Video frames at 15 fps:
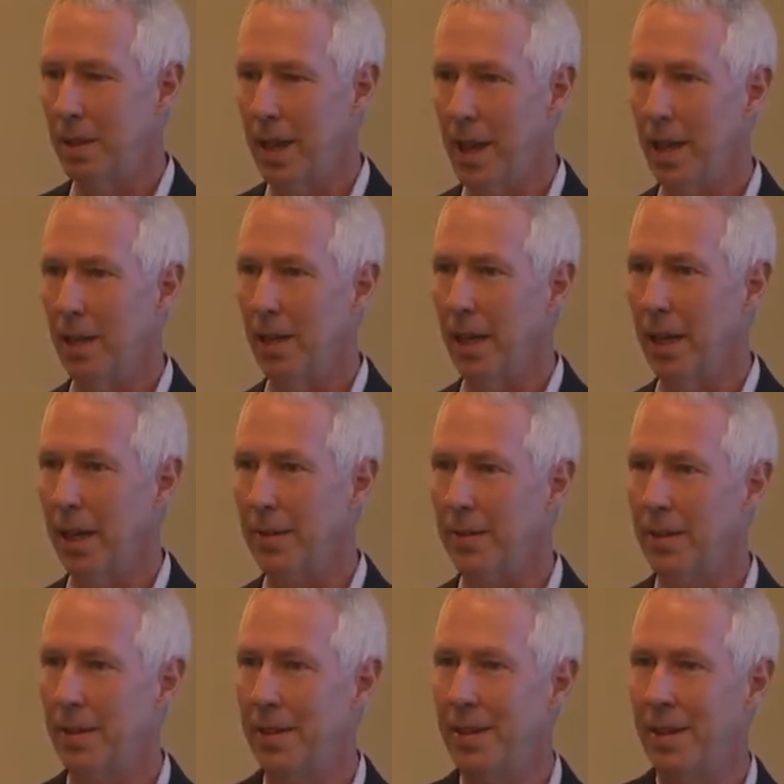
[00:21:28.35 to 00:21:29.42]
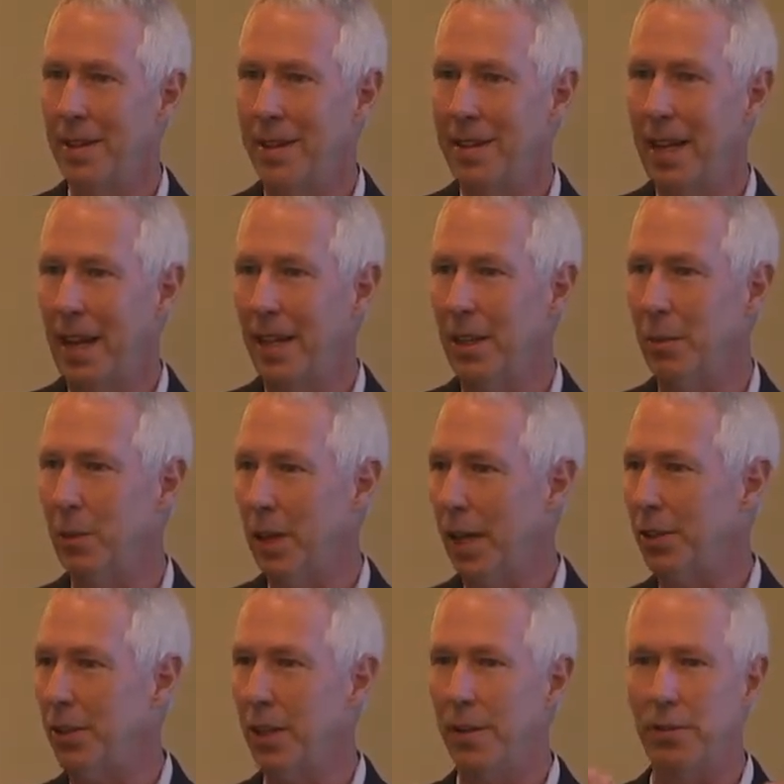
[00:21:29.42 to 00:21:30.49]
analytics to the data. We're
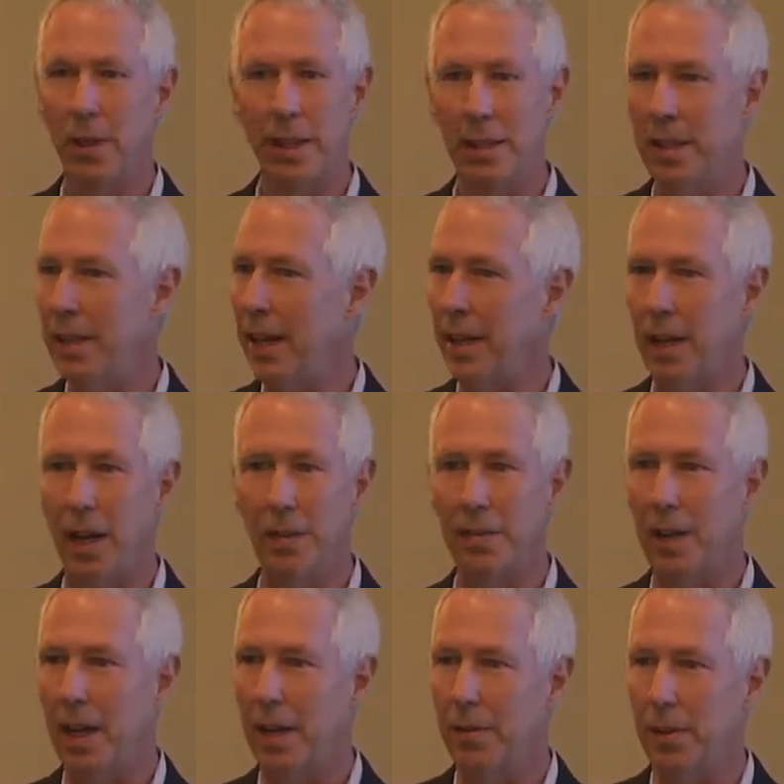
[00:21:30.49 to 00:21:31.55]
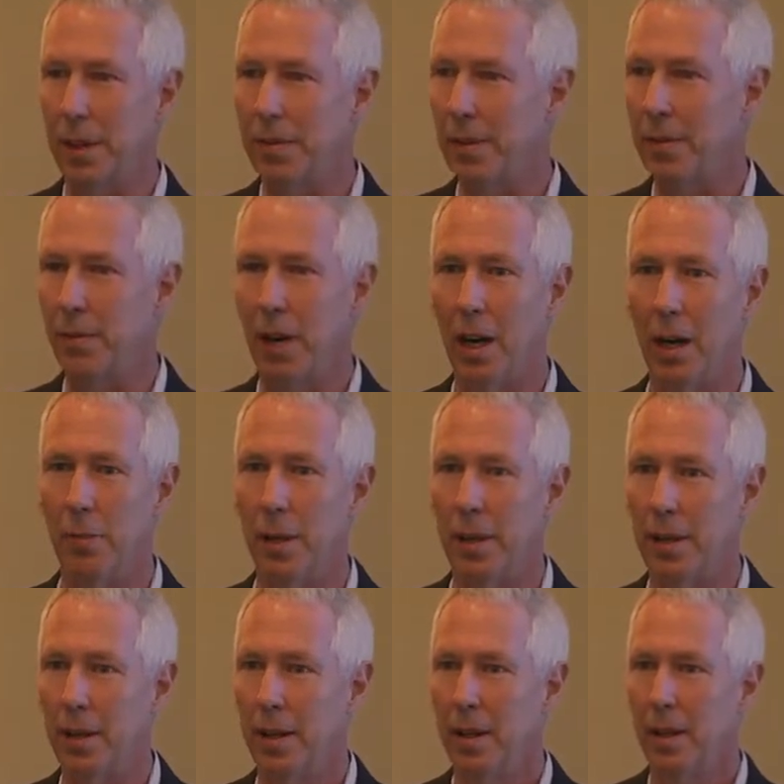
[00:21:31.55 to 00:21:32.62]
not shoveling the data outside of this
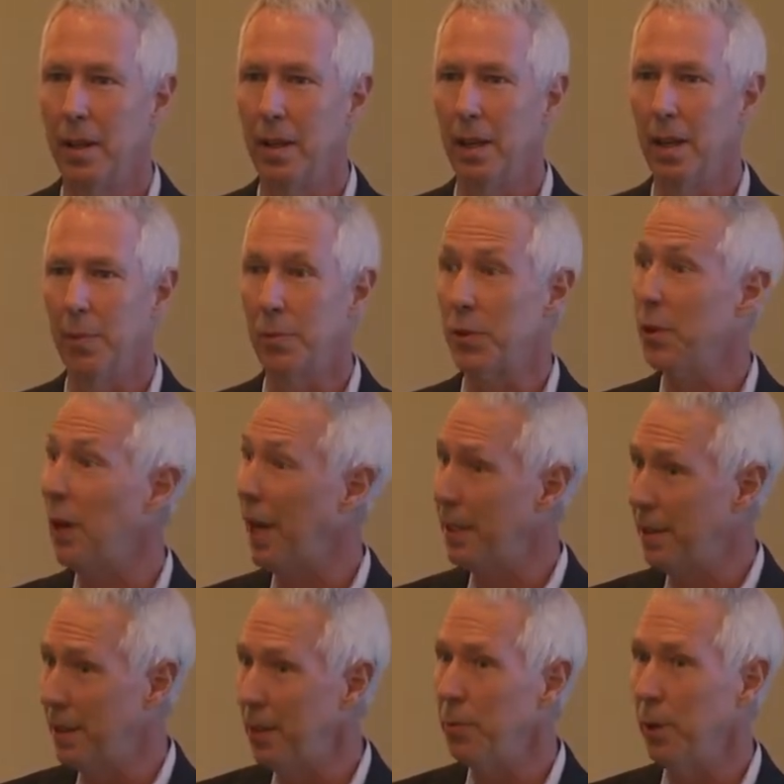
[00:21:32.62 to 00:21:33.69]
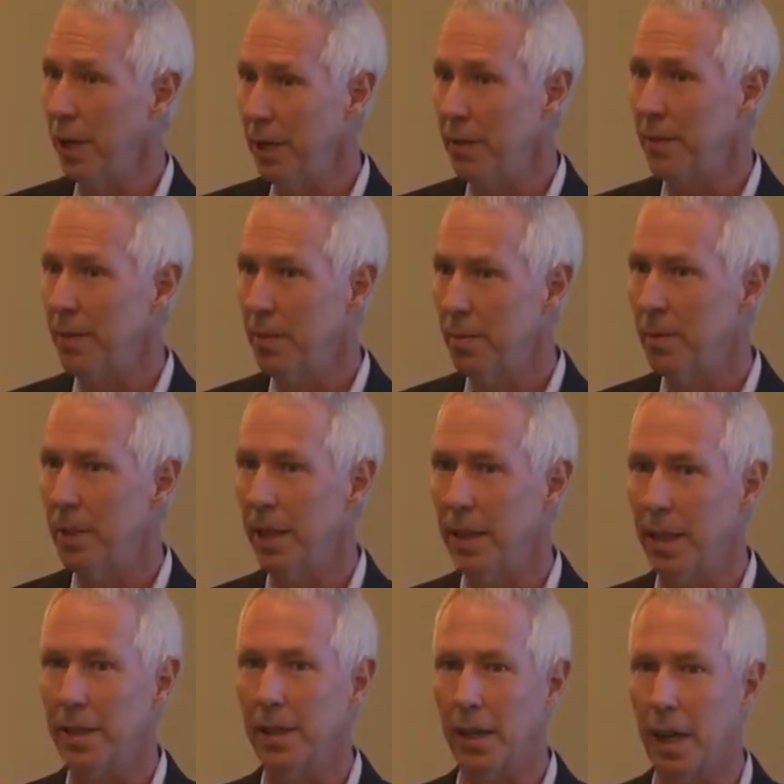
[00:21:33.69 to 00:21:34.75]
environment. So IT wins. They
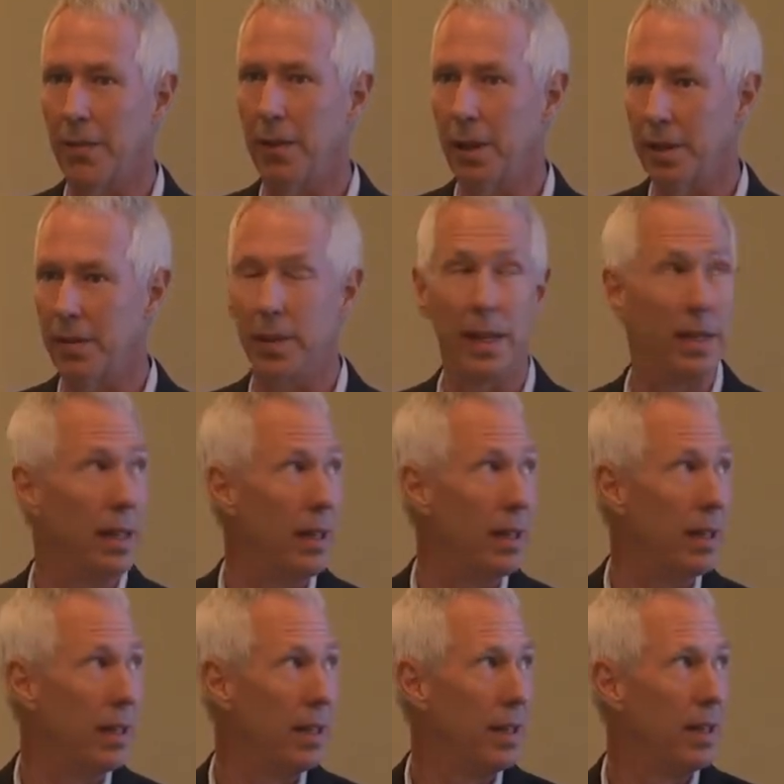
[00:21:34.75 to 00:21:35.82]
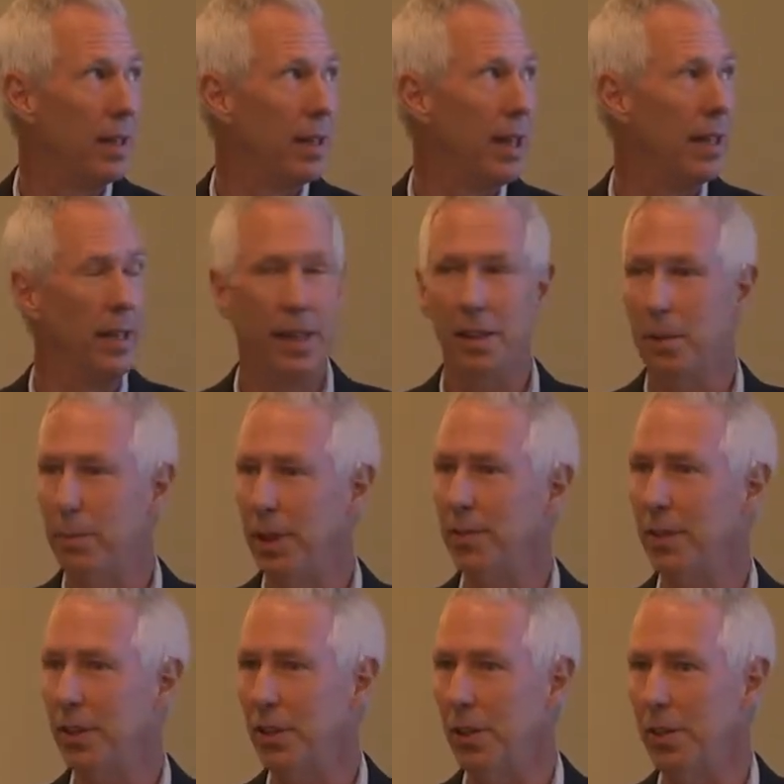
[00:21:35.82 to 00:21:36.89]
get the governance they need. And yet the
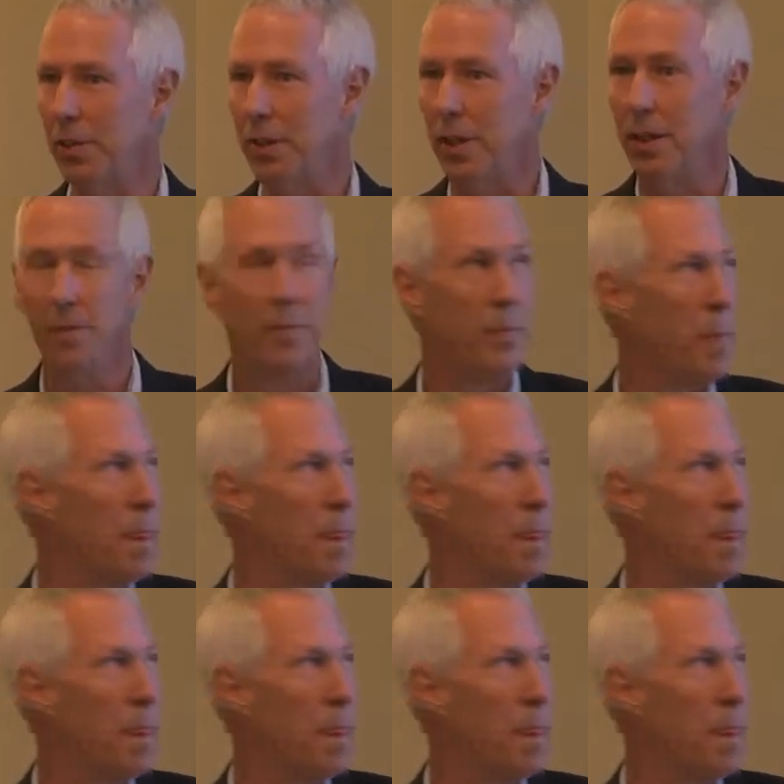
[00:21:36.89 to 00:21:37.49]
business user,